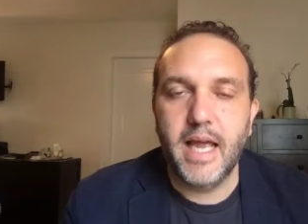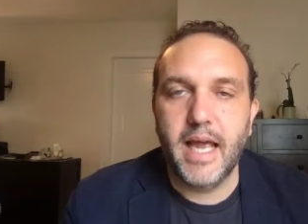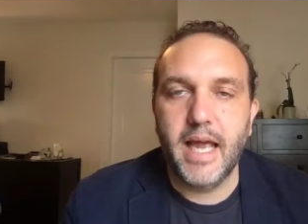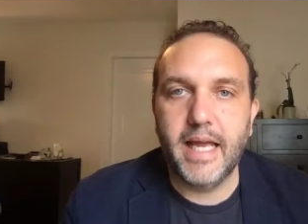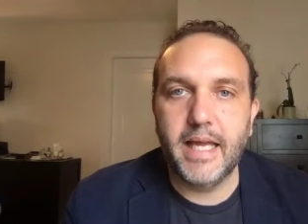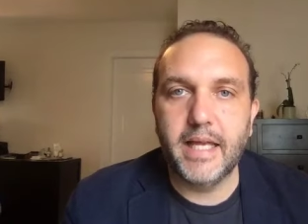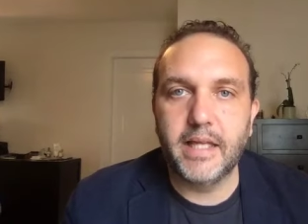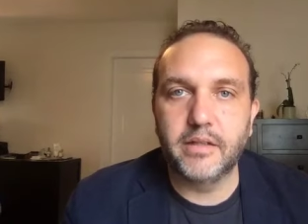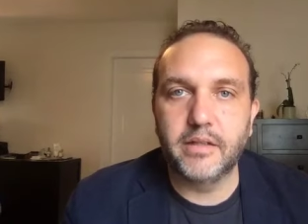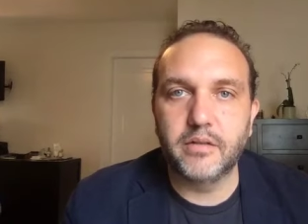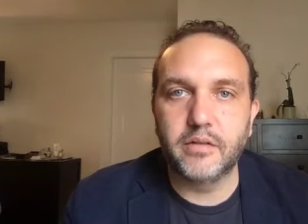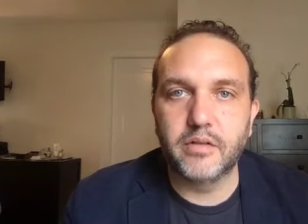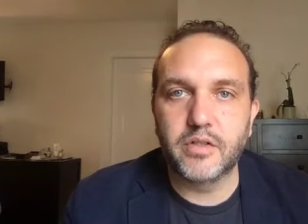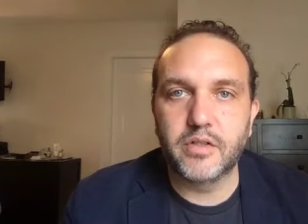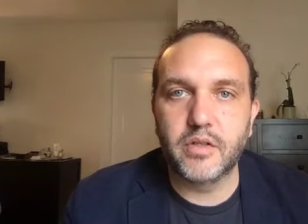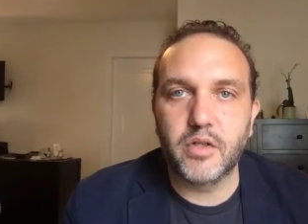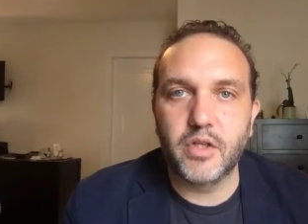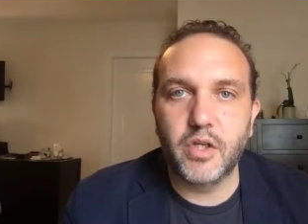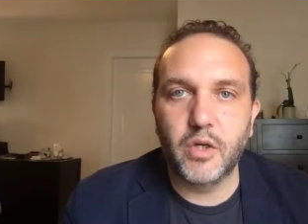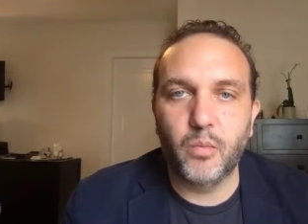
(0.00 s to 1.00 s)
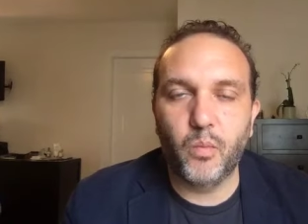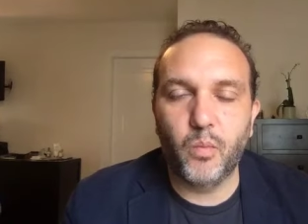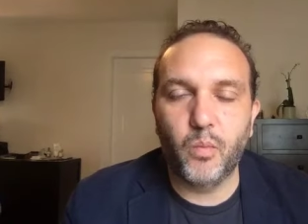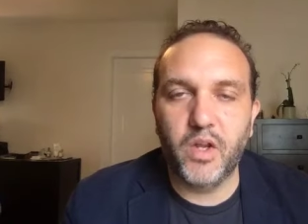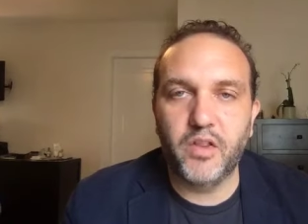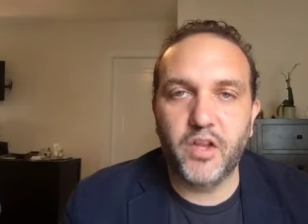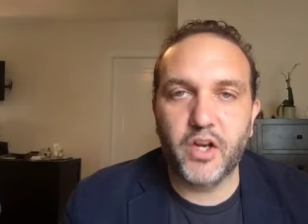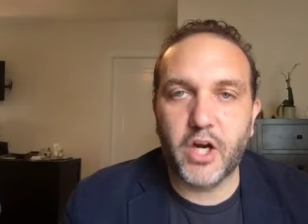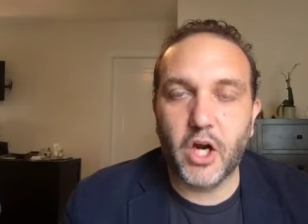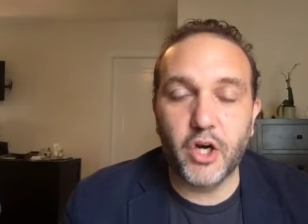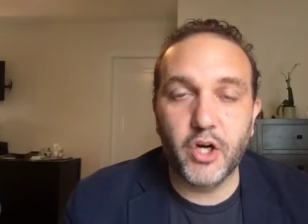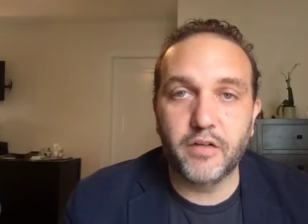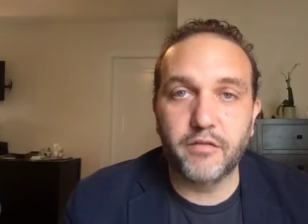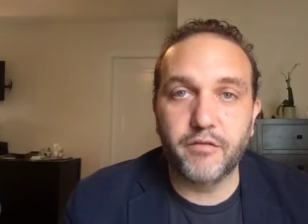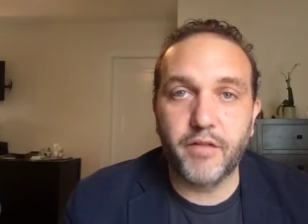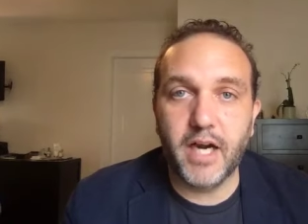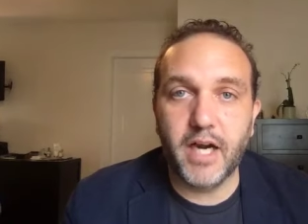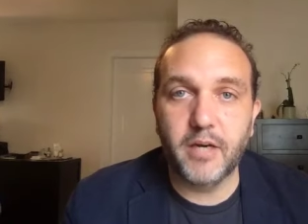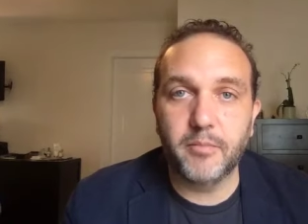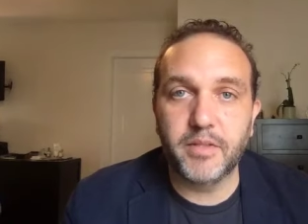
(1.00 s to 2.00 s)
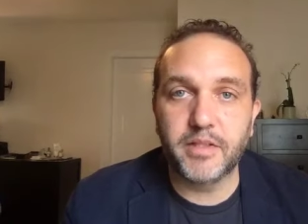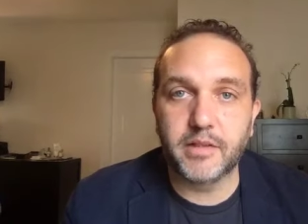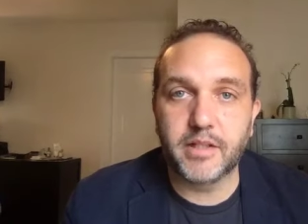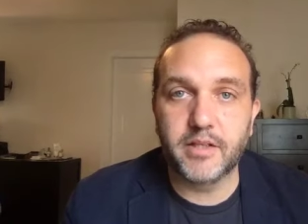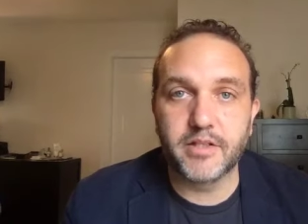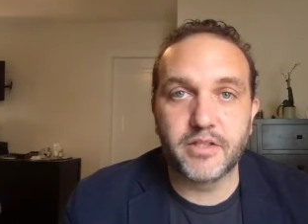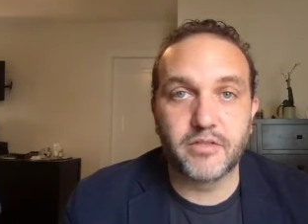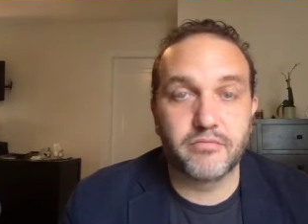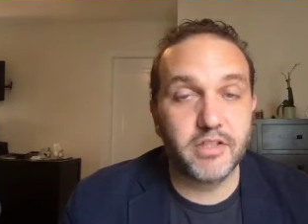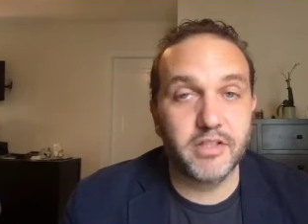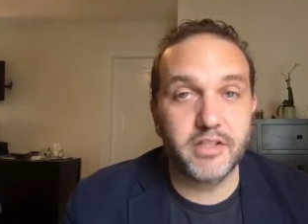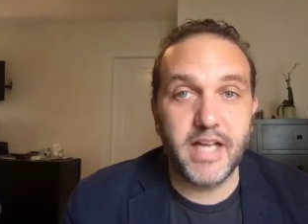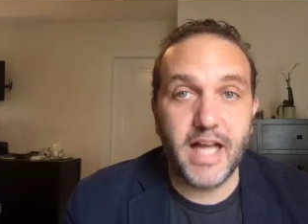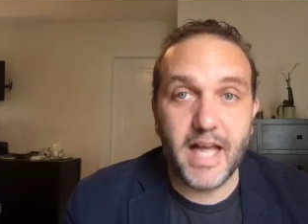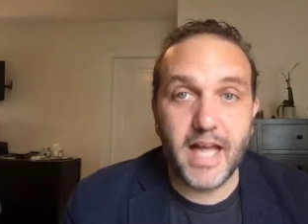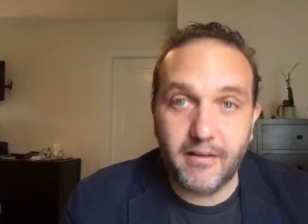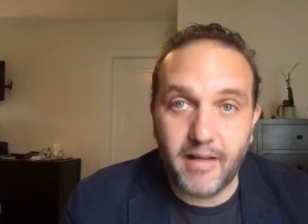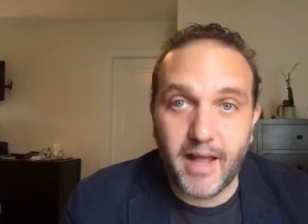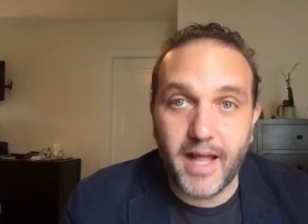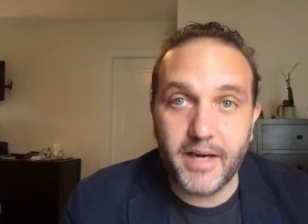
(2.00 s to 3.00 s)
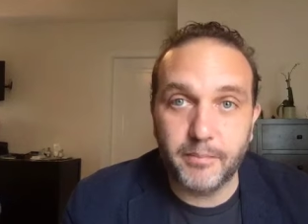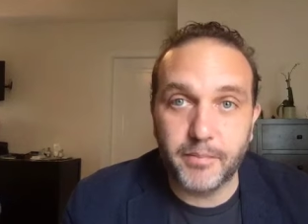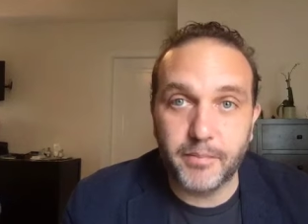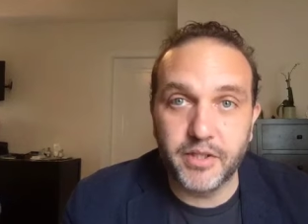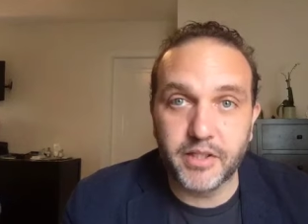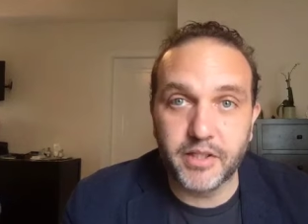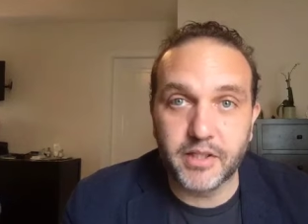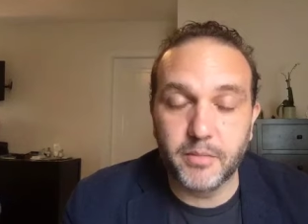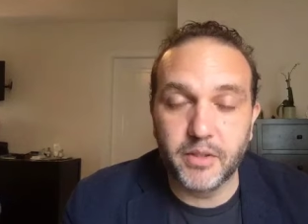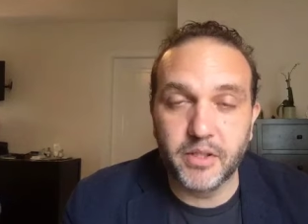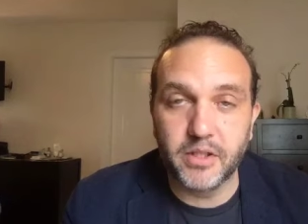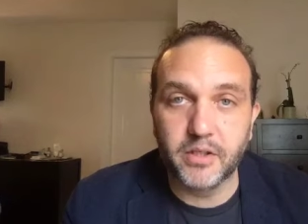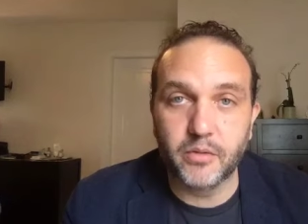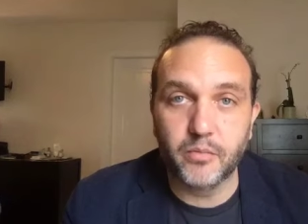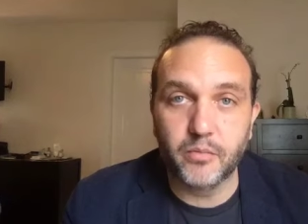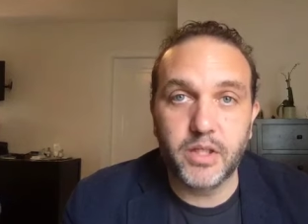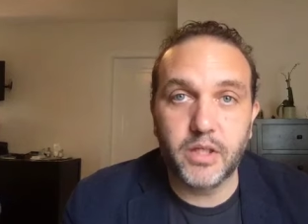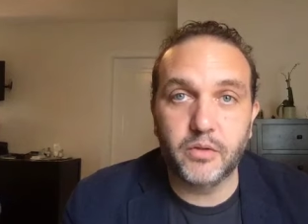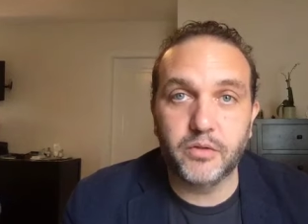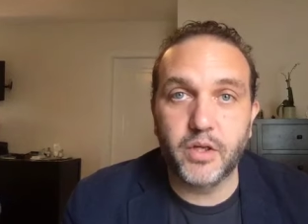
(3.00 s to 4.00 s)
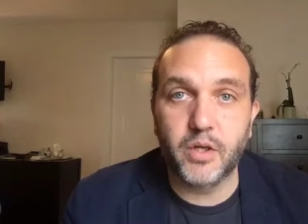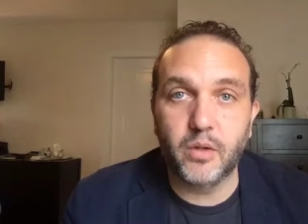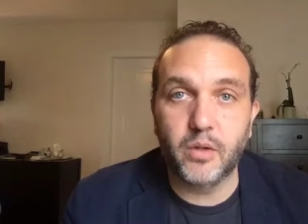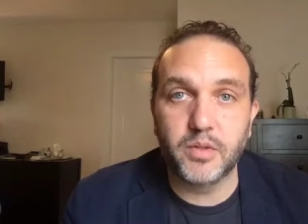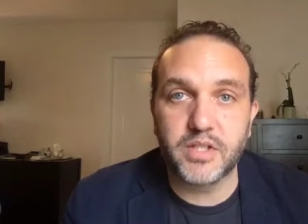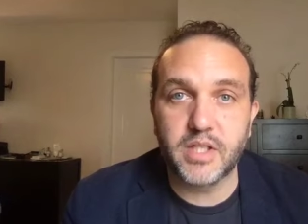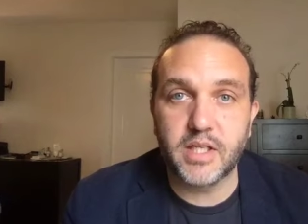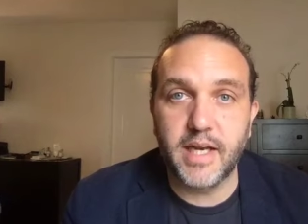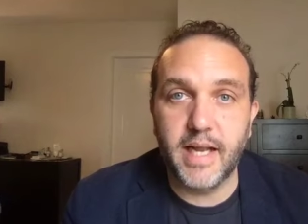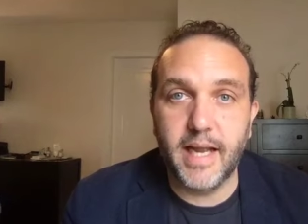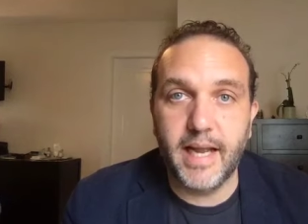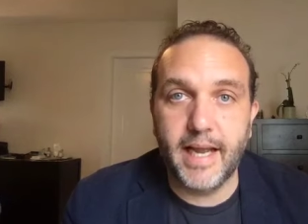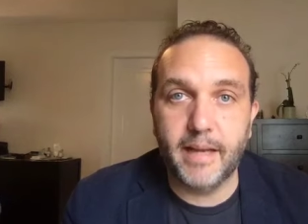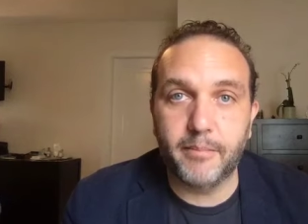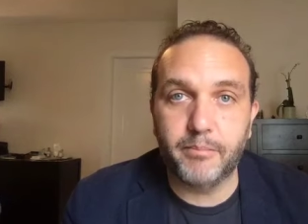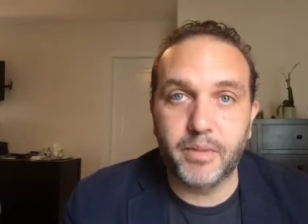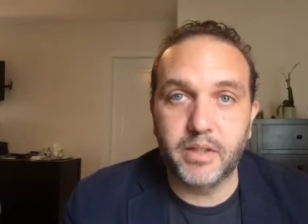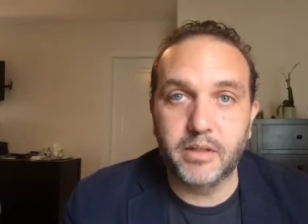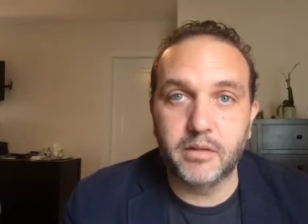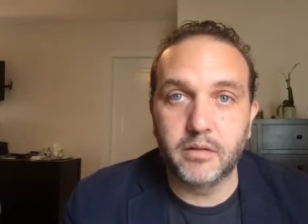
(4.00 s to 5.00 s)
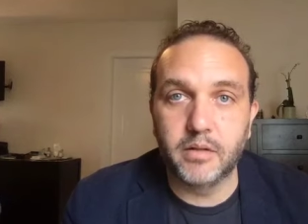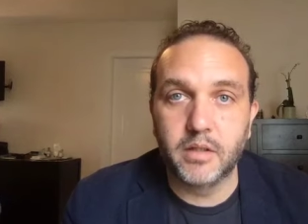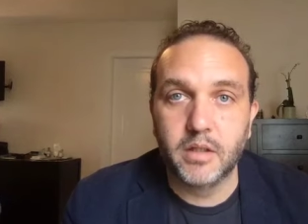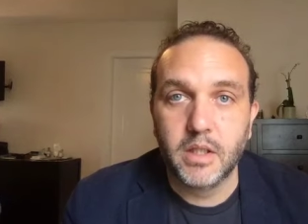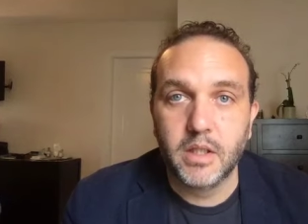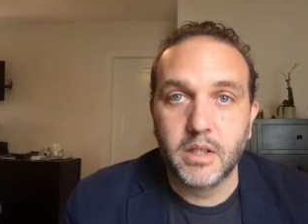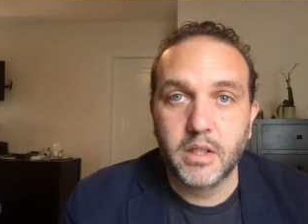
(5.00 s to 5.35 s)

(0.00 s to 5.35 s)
And, you know, in the current environment, there's really not a lot of predictability. We don't know what's going to happen